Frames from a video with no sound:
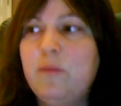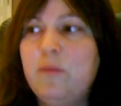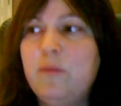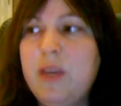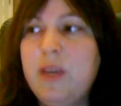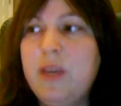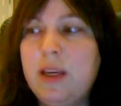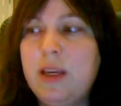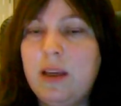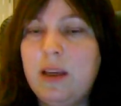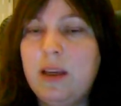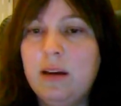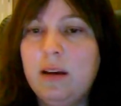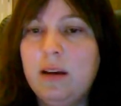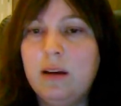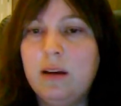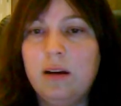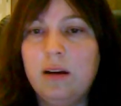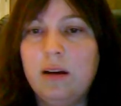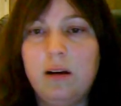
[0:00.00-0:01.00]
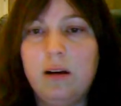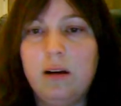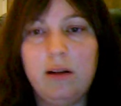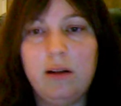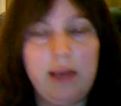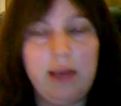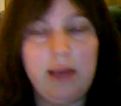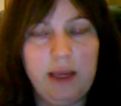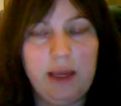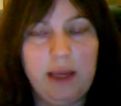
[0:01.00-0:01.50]
b
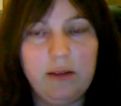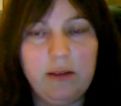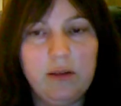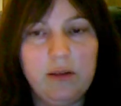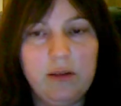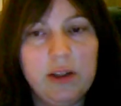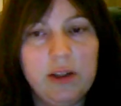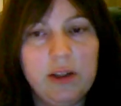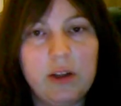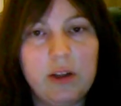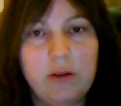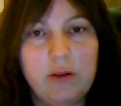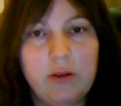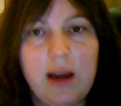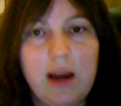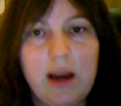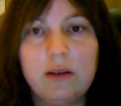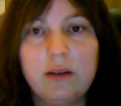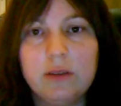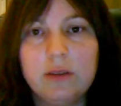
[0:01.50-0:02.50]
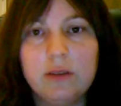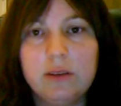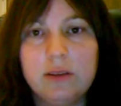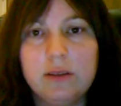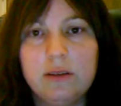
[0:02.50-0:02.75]
cancel each other out,